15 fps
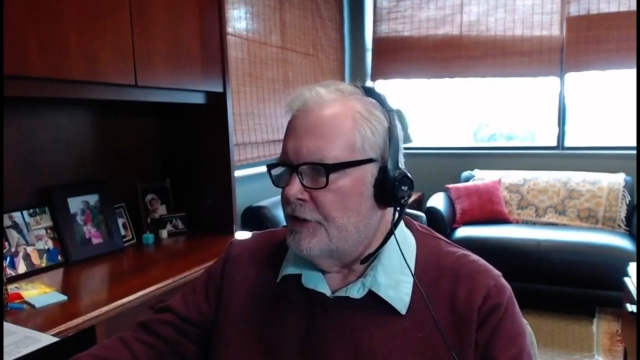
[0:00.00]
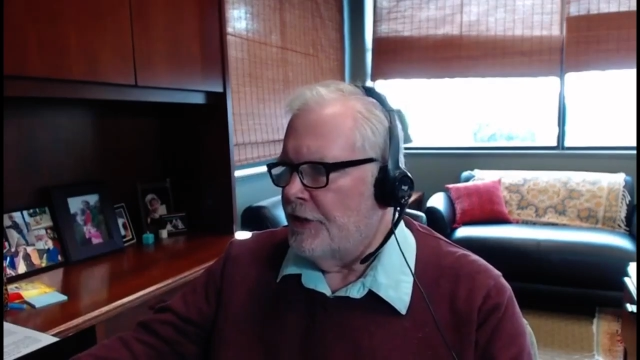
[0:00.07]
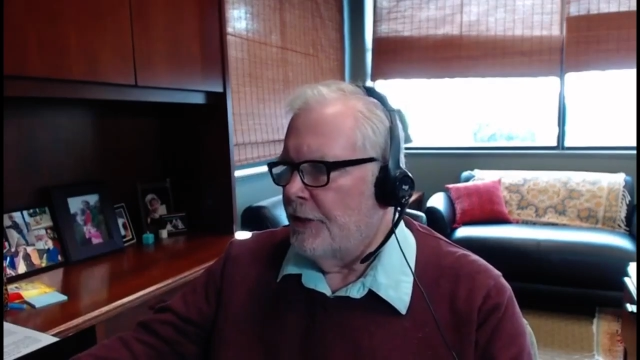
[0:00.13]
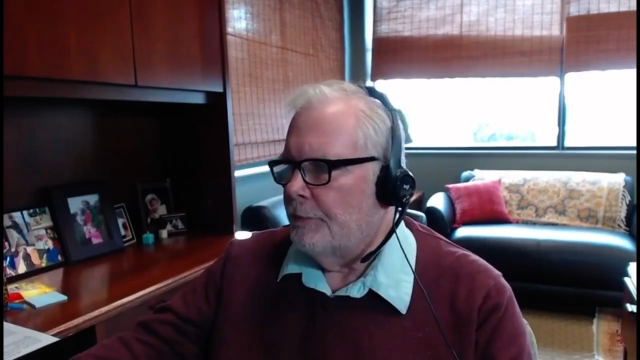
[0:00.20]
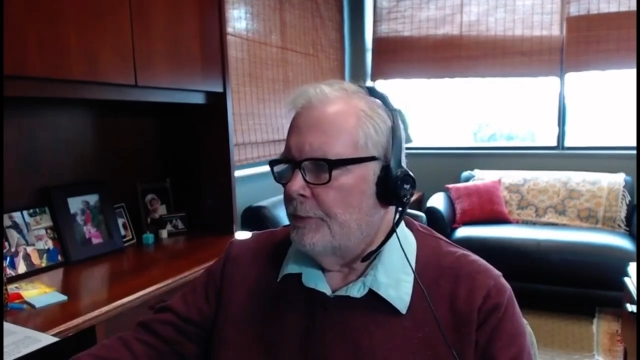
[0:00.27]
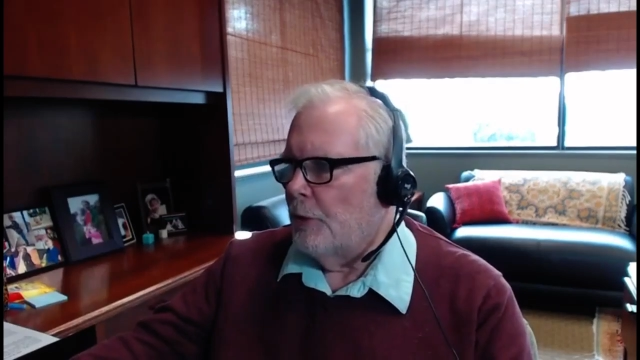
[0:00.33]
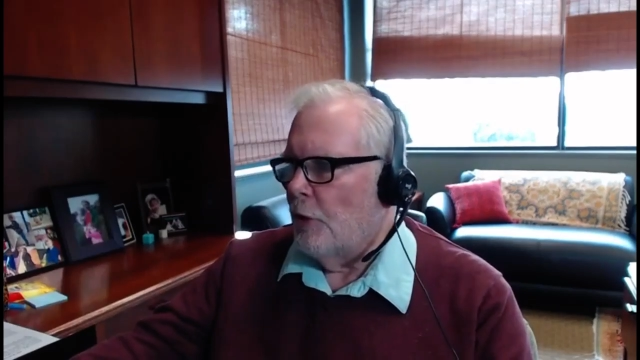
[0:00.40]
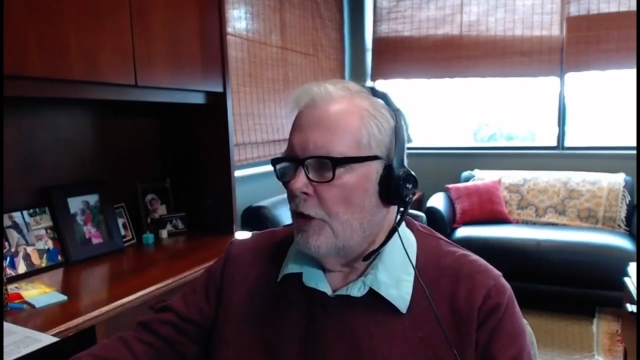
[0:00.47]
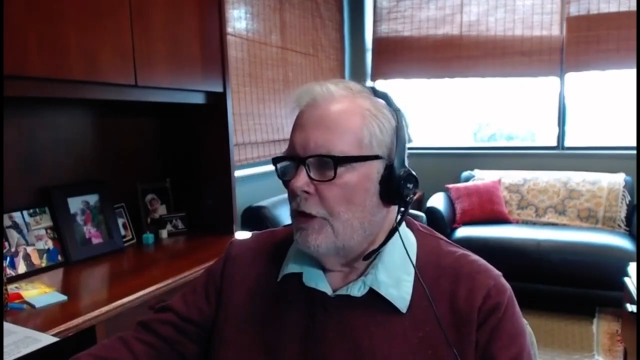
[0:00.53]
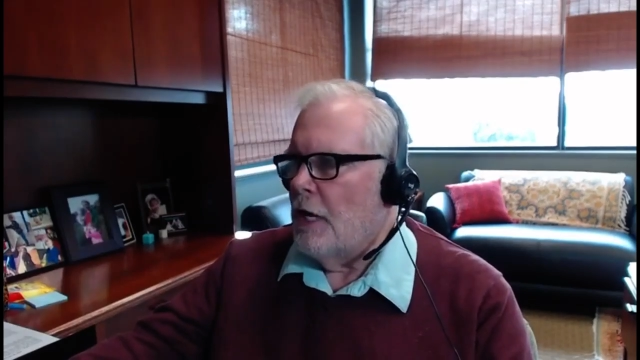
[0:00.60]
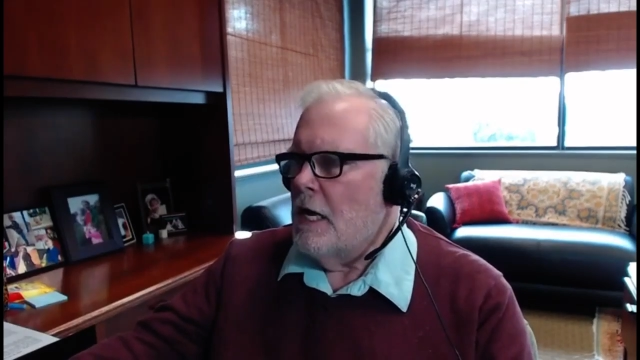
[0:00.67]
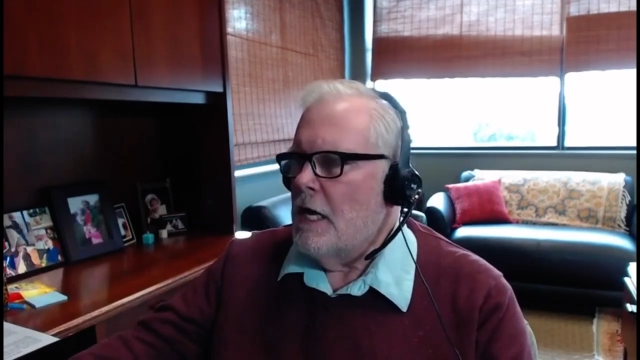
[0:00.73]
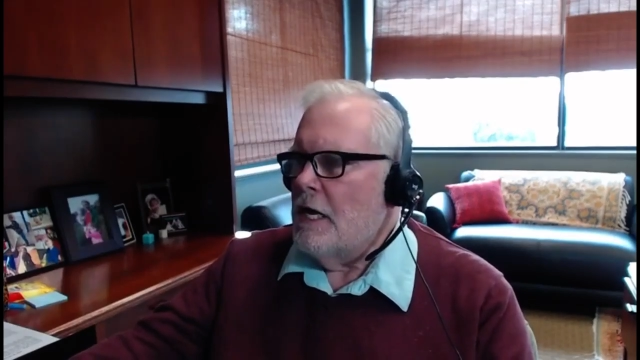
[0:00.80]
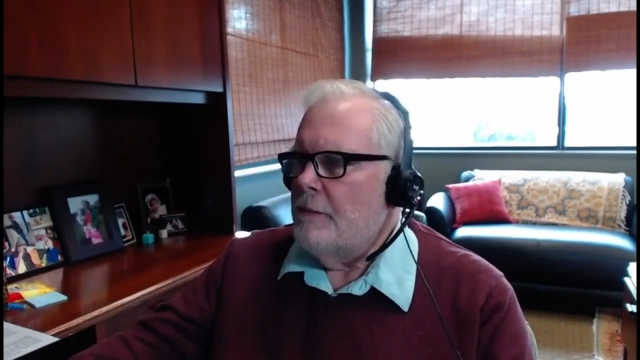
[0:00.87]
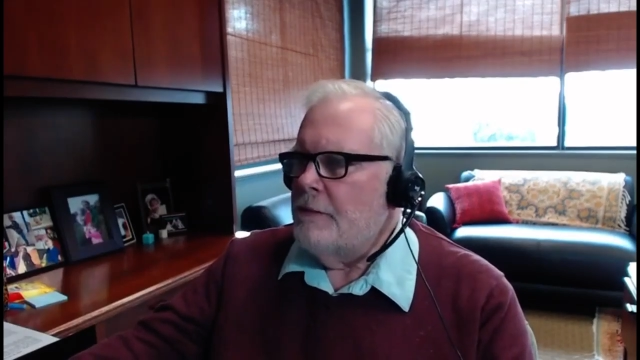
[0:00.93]
the employer
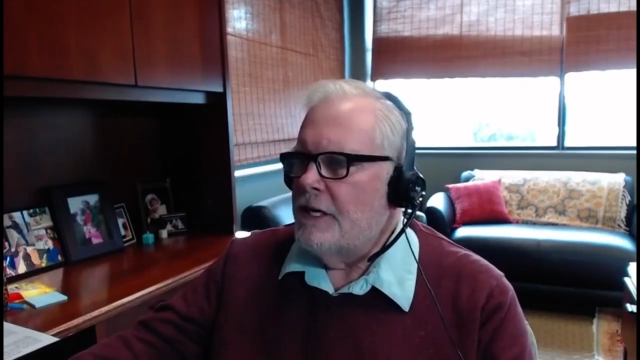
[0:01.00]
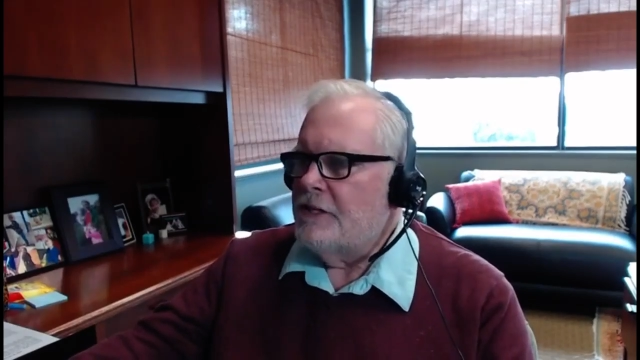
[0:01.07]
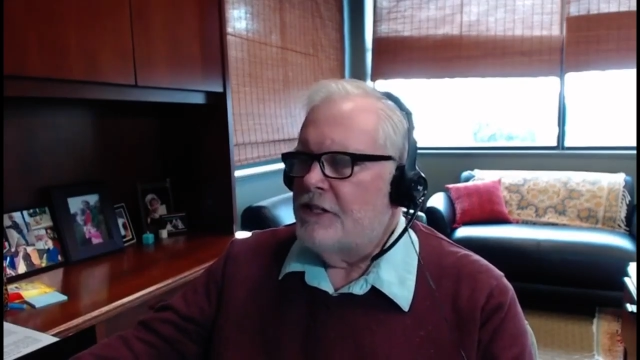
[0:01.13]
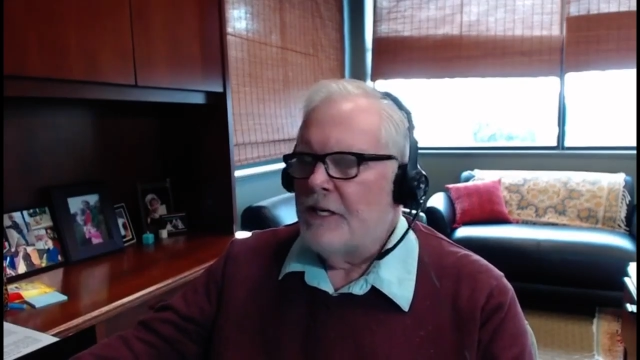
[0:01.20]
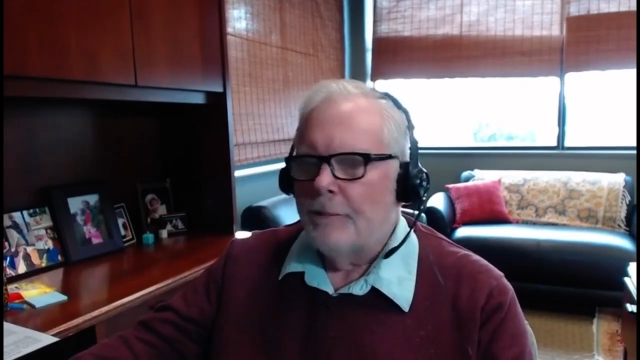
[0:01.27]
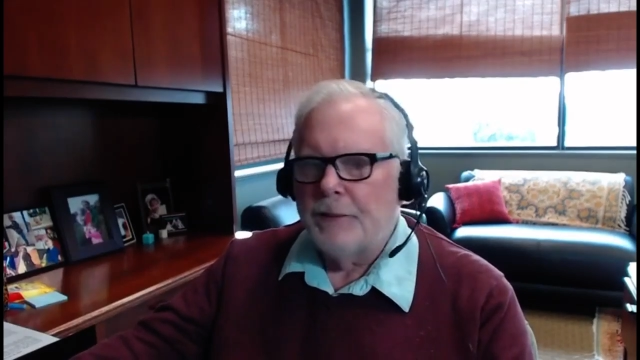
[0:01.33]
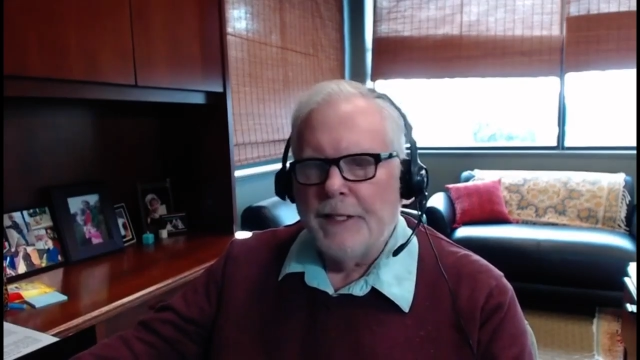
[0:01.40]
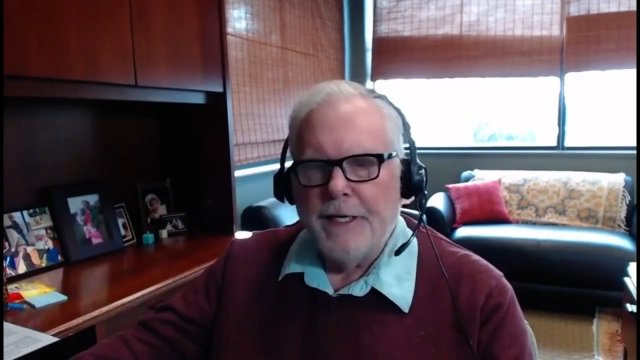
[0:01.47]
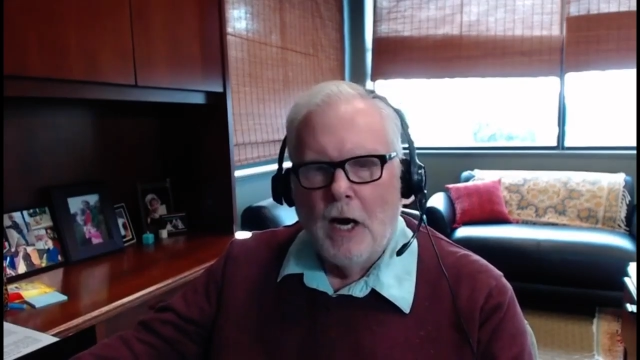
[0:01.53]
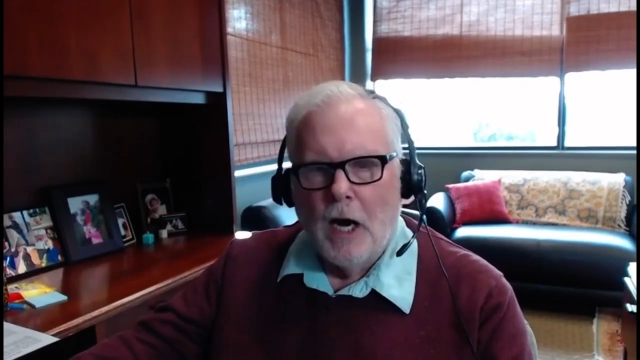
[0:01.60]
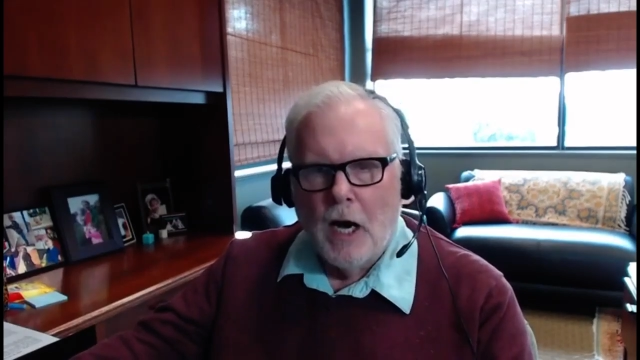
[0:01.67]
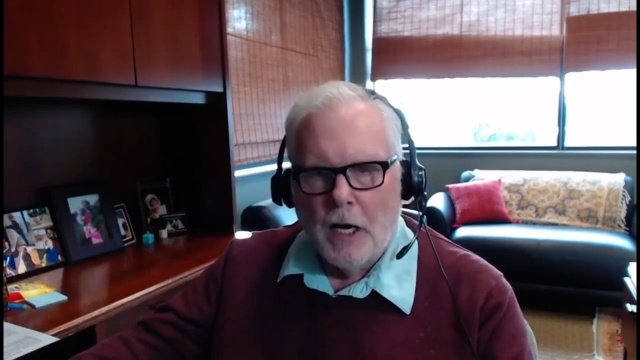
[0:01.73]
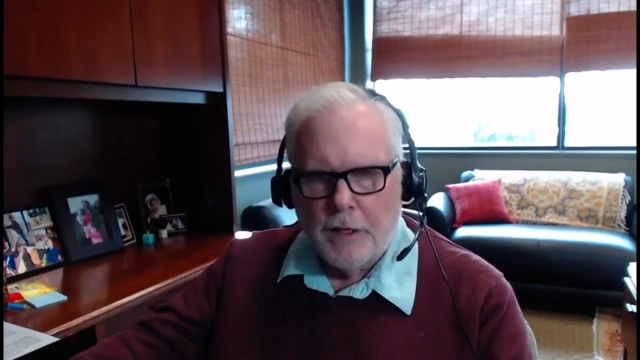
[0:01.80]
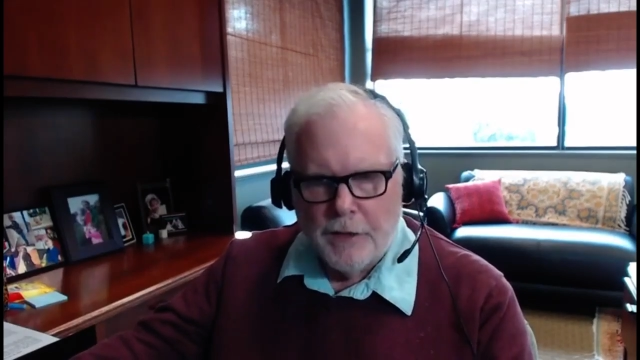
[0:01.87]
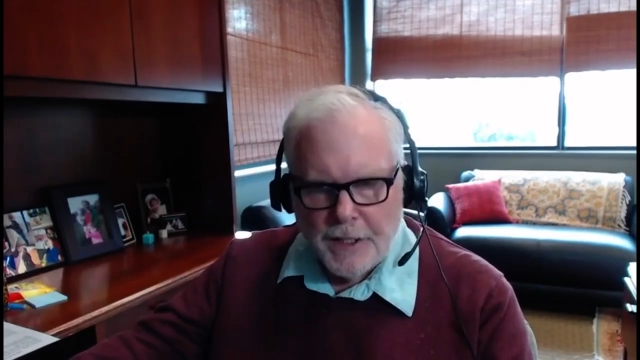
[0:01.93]
may simply
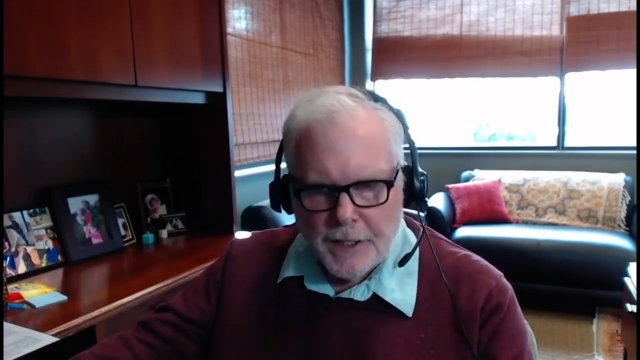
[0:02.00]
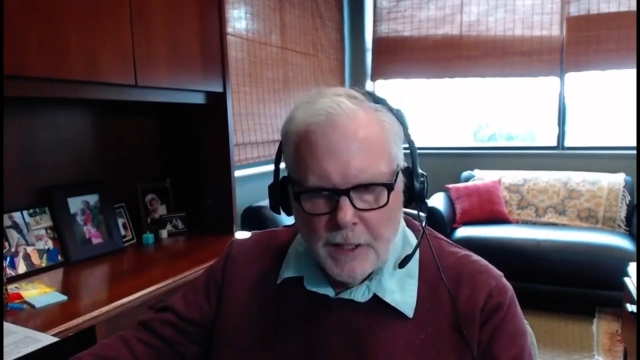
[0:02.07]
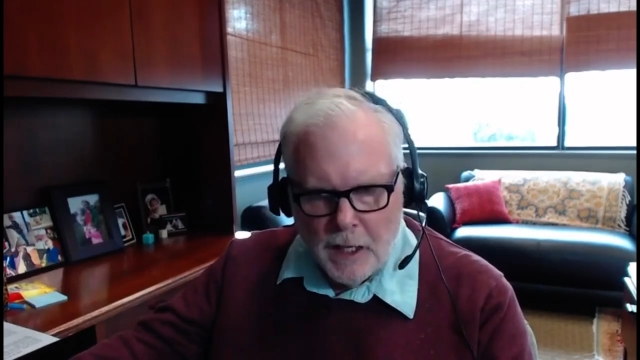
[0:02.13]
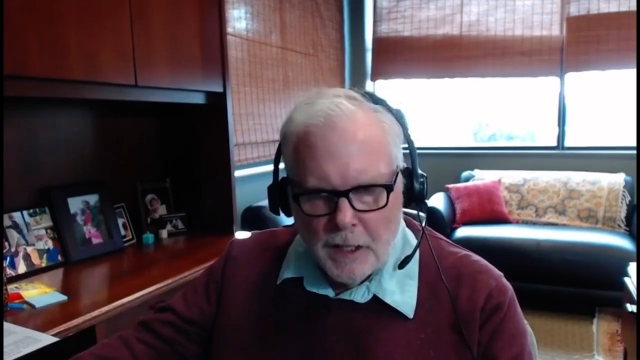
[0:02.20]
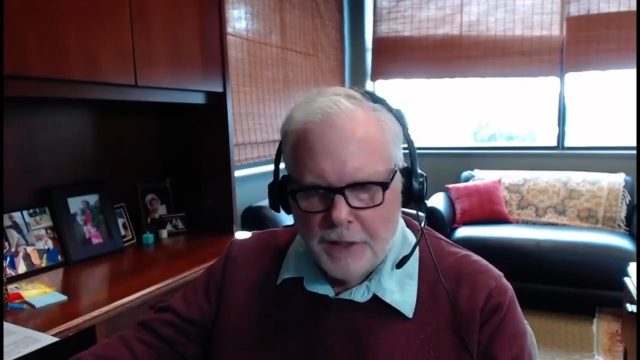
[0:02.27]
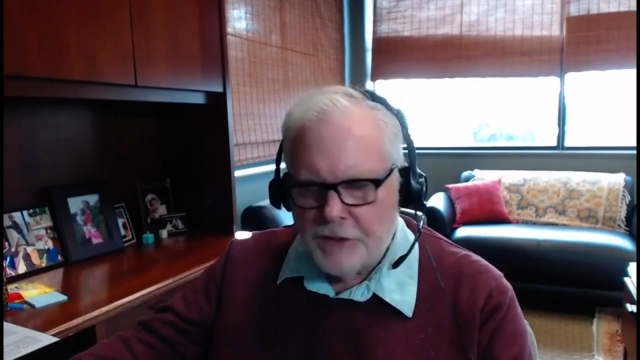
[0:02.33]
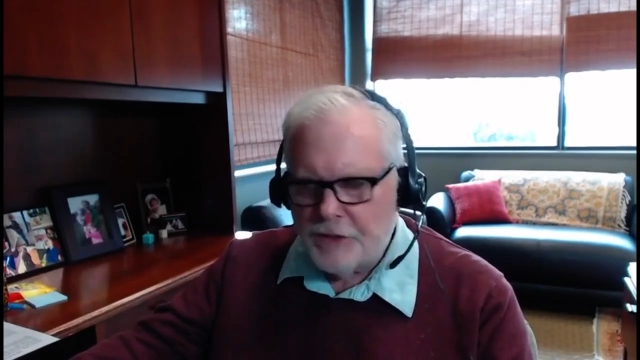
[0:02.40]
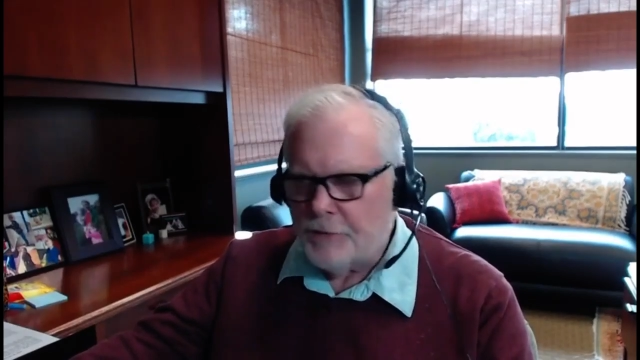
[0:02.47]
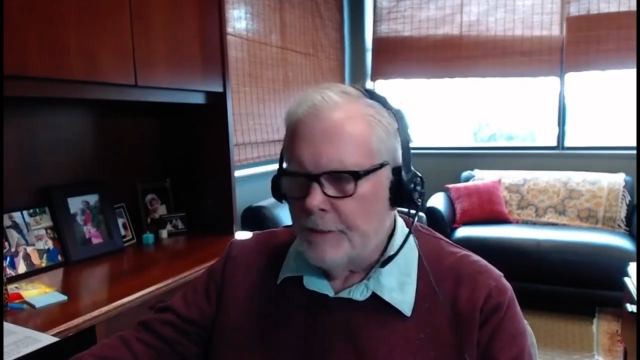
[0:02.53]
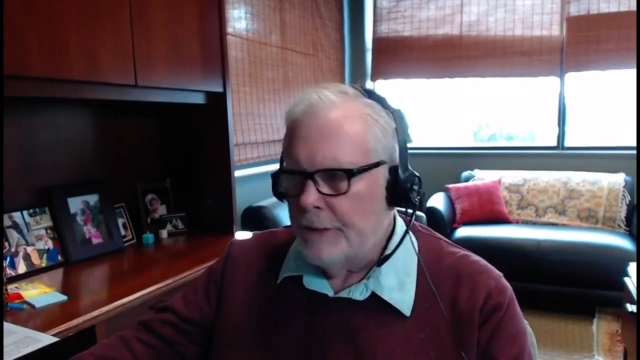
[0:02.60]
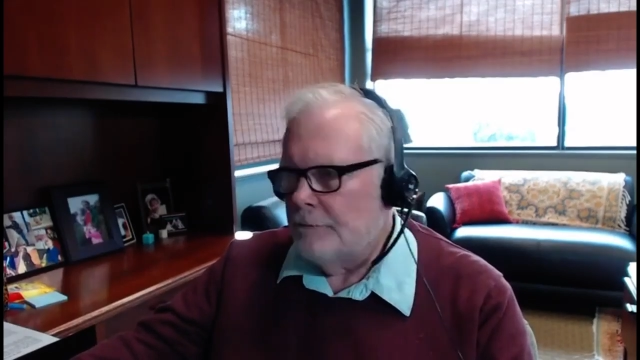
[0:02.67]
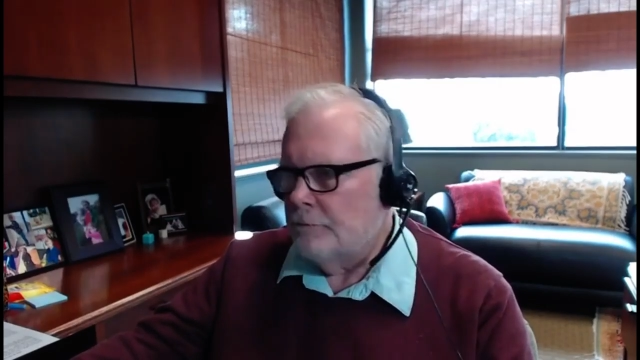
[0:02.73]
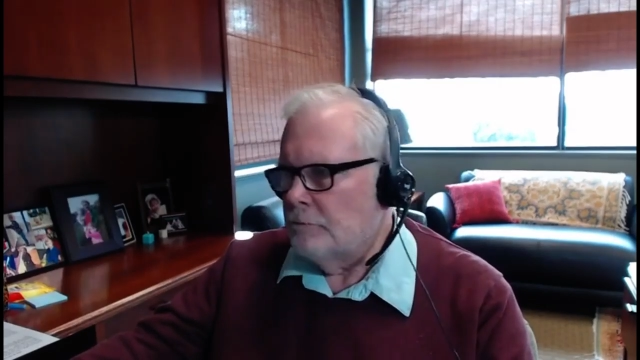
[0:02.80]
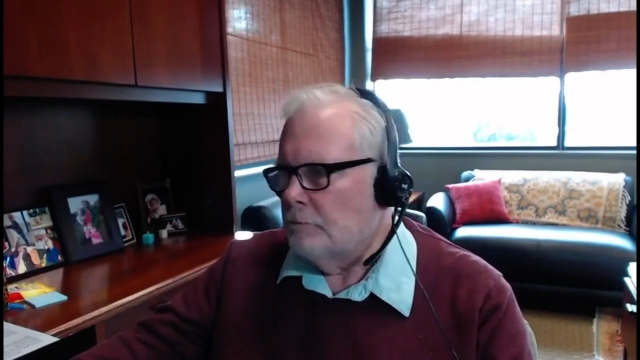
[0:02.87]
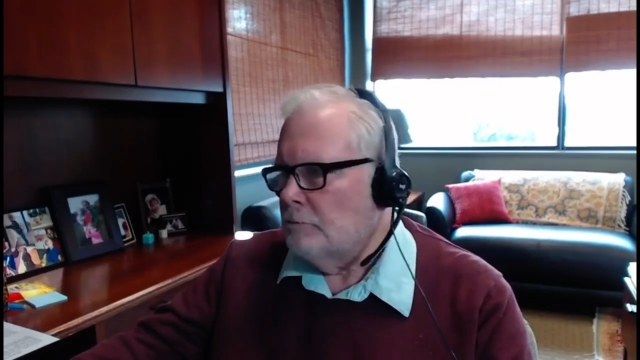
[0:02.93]
honor the garnishment